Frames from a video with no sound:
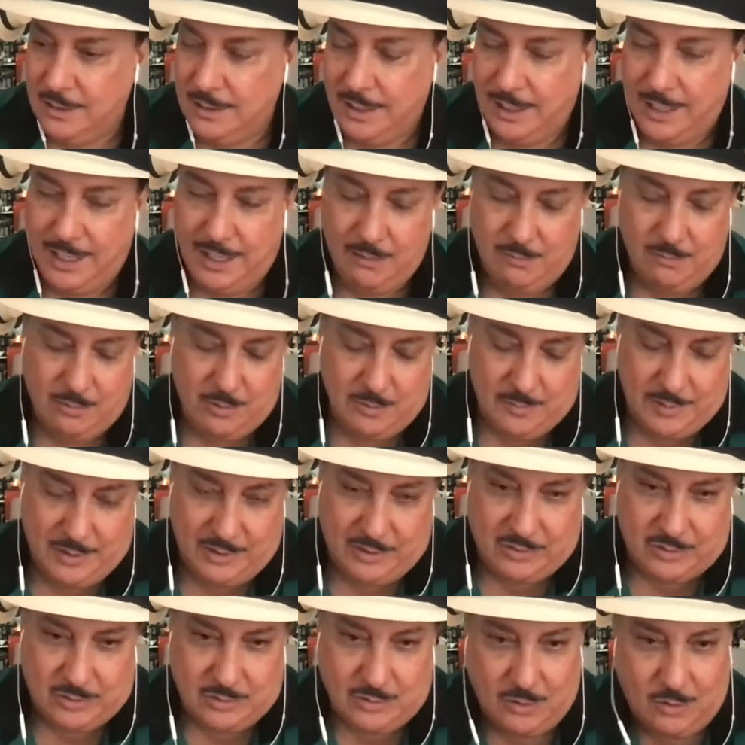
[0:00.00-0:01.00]
It would be
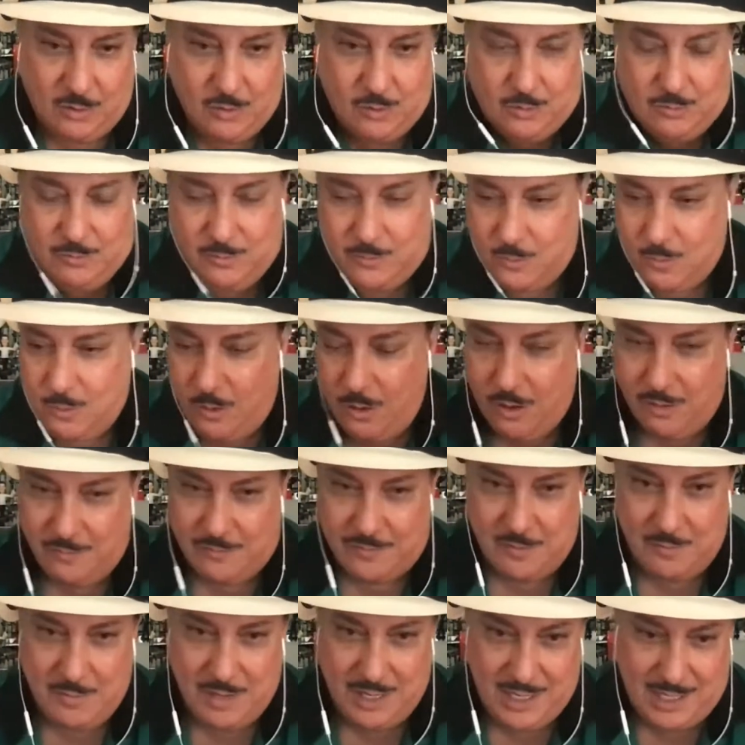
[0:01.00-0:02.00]
so wrong
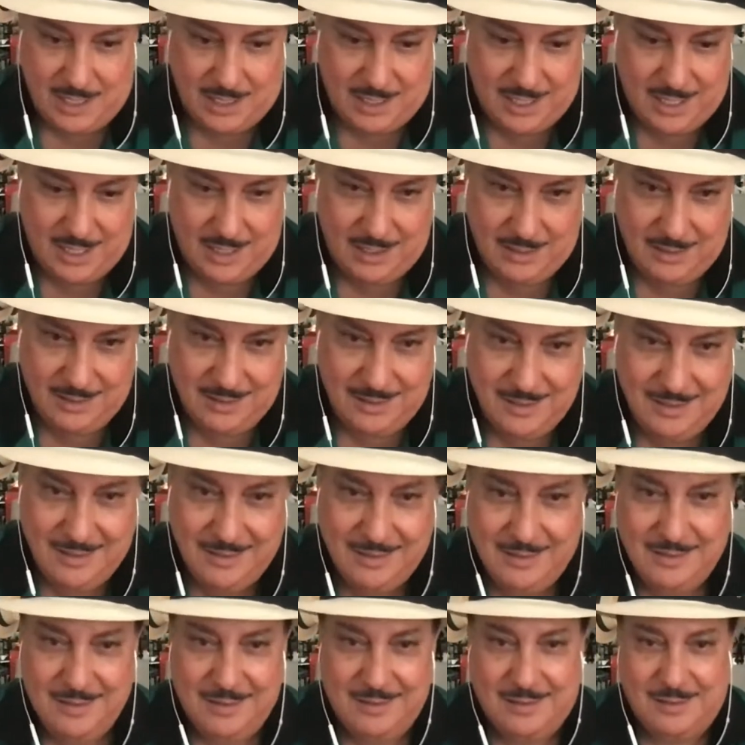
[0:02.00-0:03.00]
for me to get
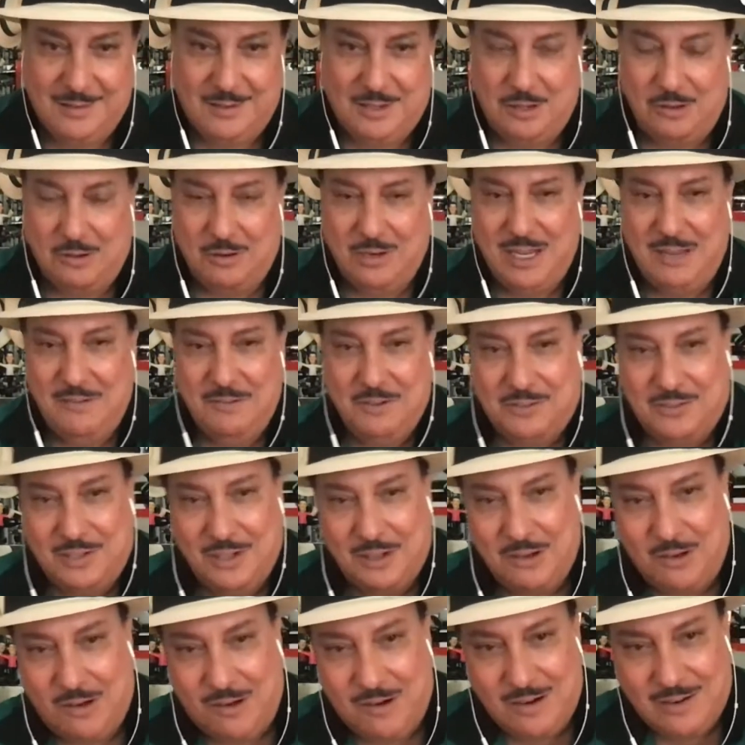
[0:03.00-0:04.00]
the Oliva
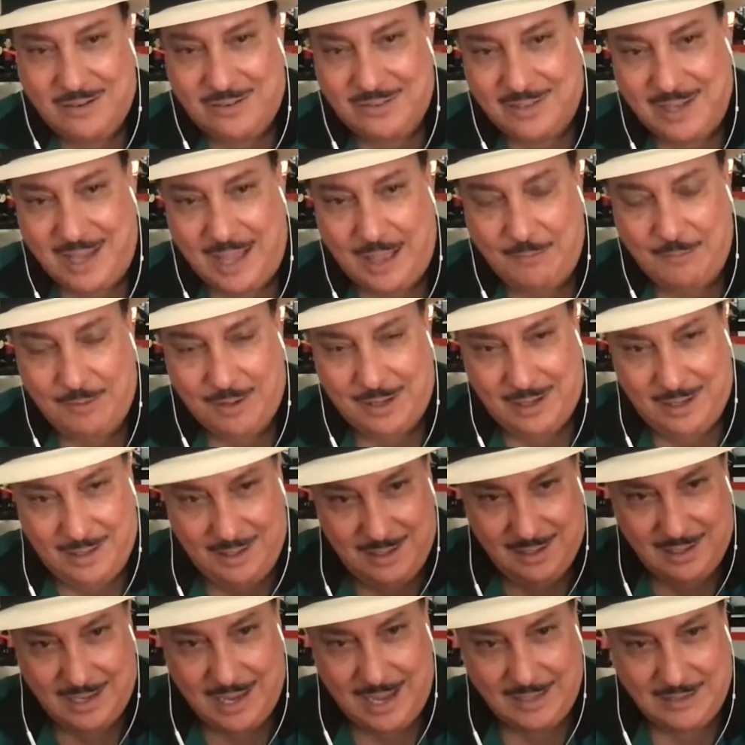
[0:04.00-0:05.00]
cigar, save it,
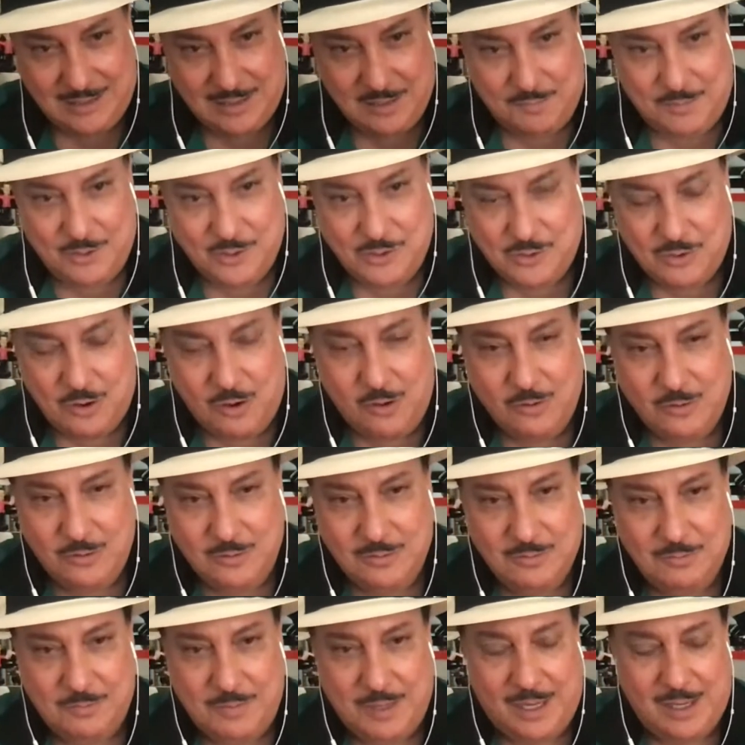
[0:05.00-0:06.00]
and light the Padron,
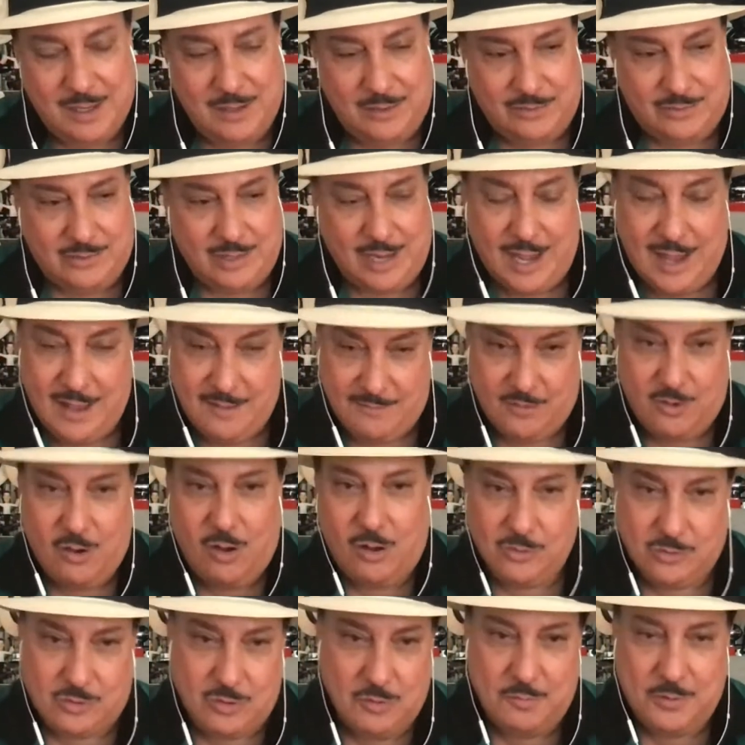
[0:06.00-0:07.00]
because I have
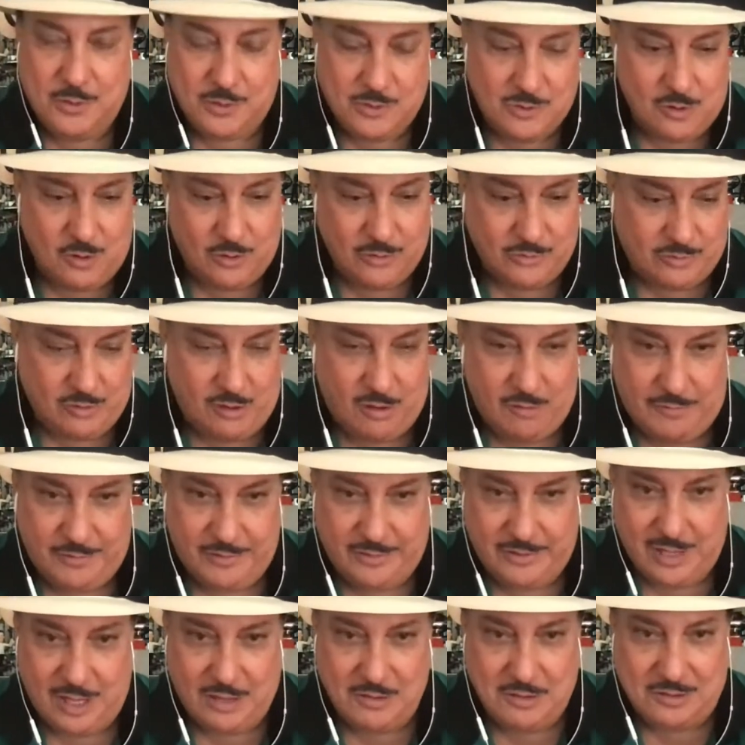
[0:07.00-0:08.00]
gone to Padron's
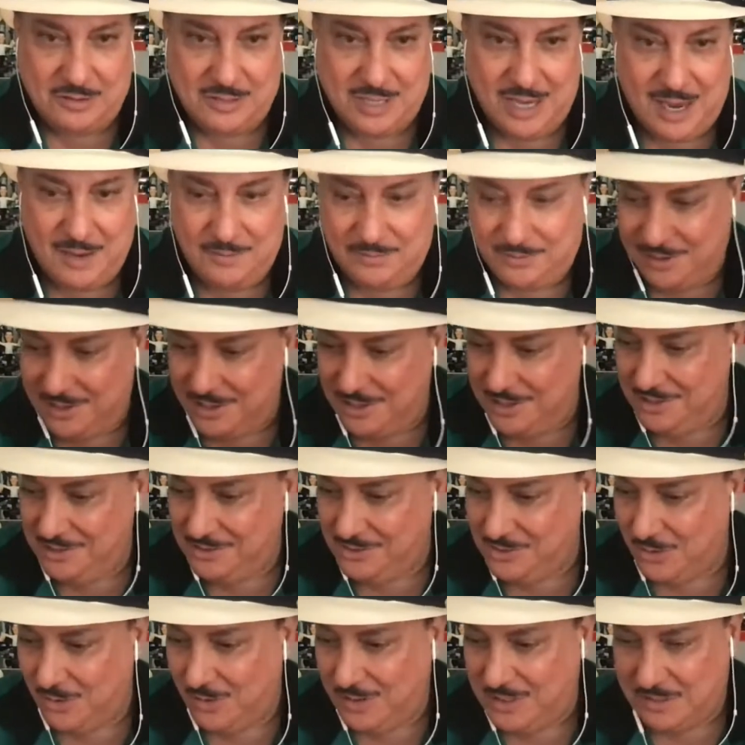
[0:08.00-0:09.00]
office other times and I
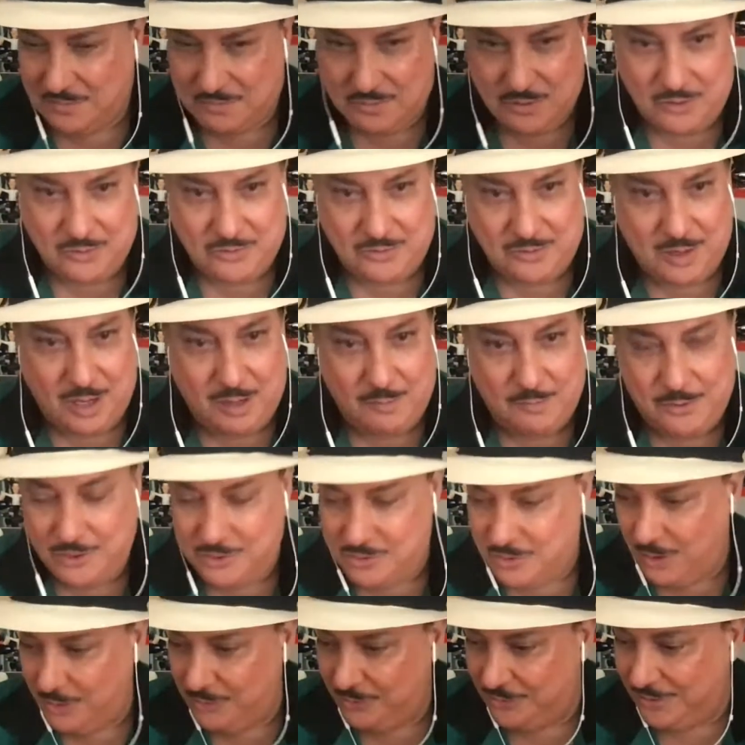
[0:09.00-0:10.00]
enjoyed a
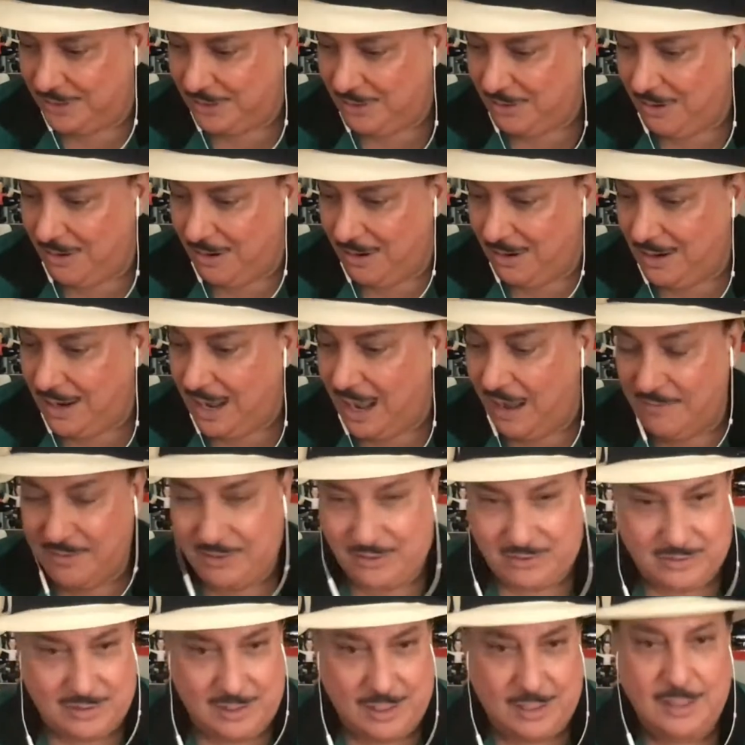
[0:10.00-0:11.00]
Padron cigar,
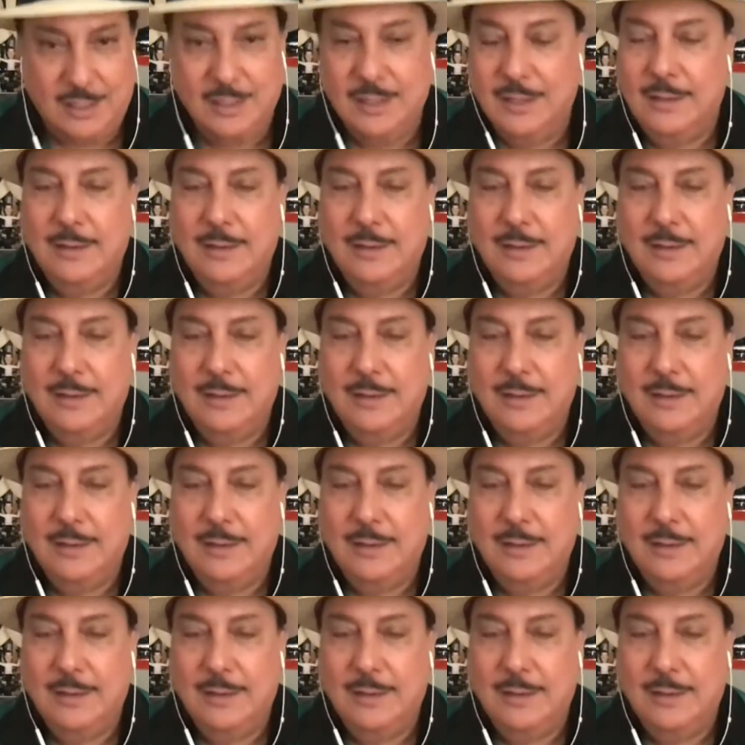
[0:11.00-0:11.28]
obviously